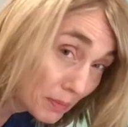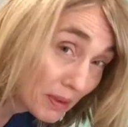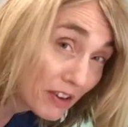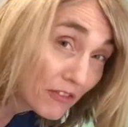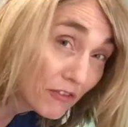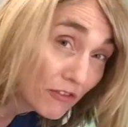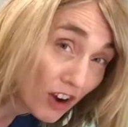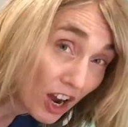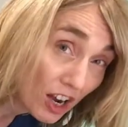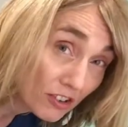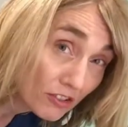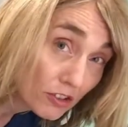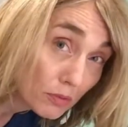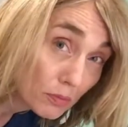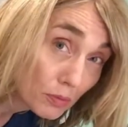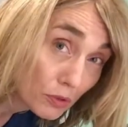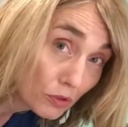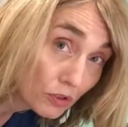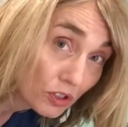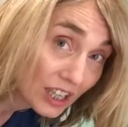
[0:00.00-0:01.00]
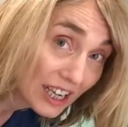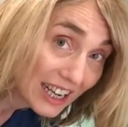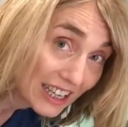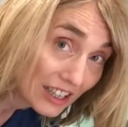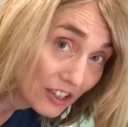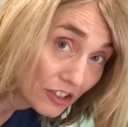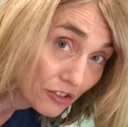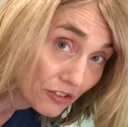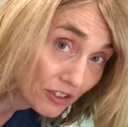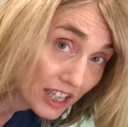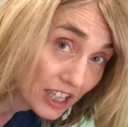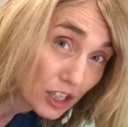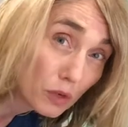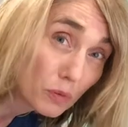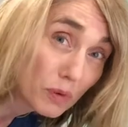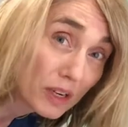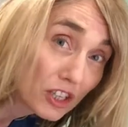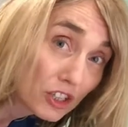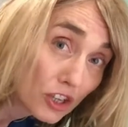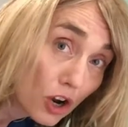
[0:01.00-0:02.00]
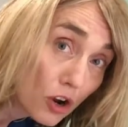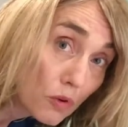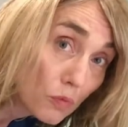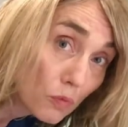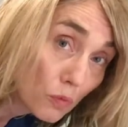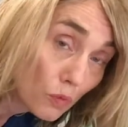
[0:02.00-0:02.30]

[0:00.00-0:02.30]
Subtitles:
me vulnerable to injury. So we don't